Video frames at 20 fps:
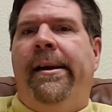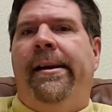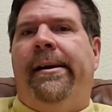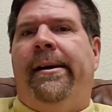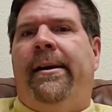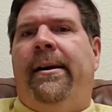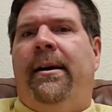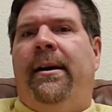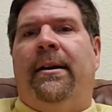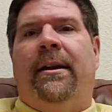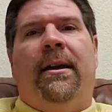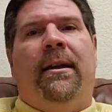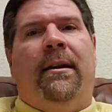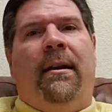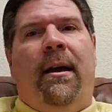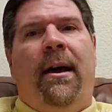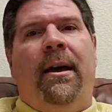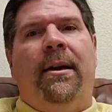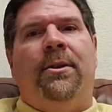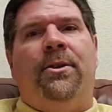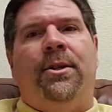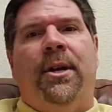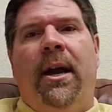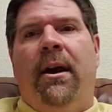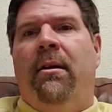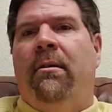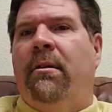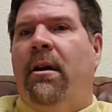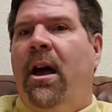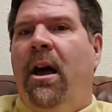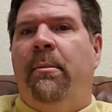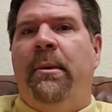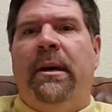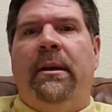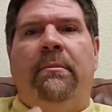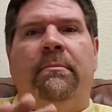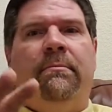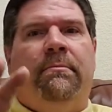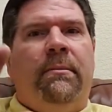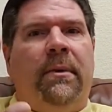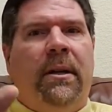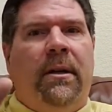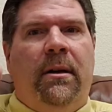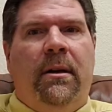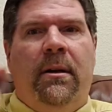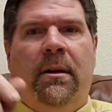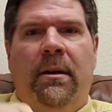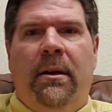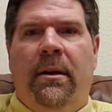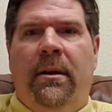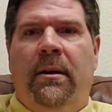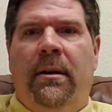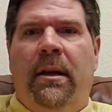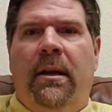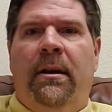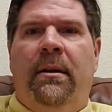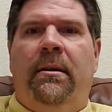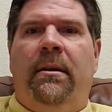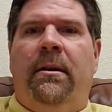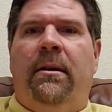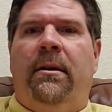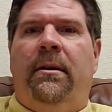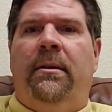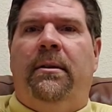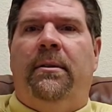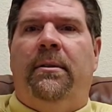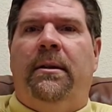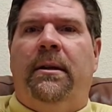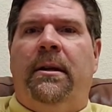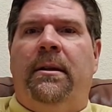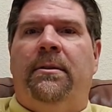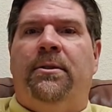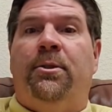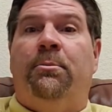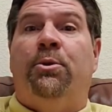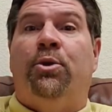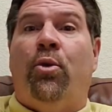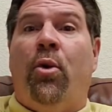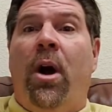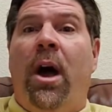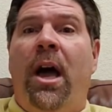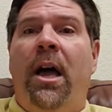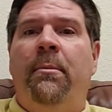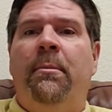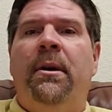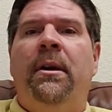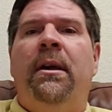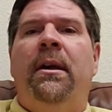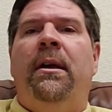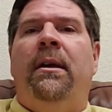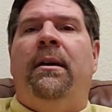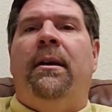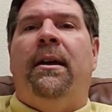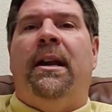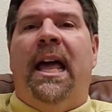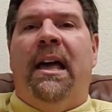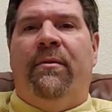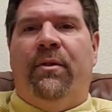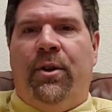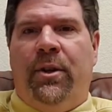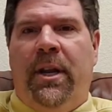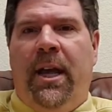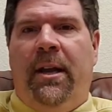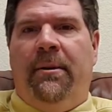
Again, like, share, comment, and subscribe, and have a good day.